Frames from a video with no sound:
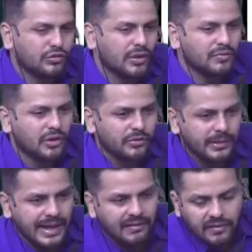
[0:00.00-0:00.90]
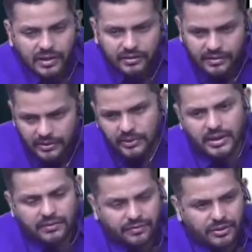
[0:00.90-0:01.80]
of those will have words that you
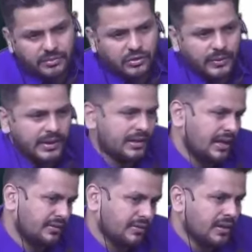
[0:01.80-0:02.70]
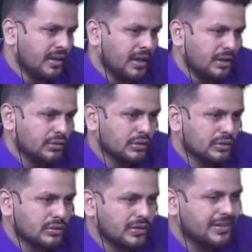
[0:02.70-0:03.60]
learn from this very class.
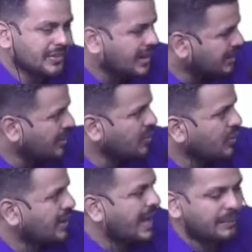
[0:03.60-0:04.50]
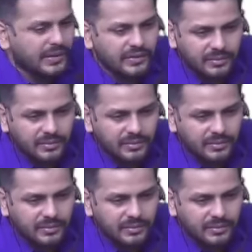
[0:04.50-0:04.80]
So it's all about what happens in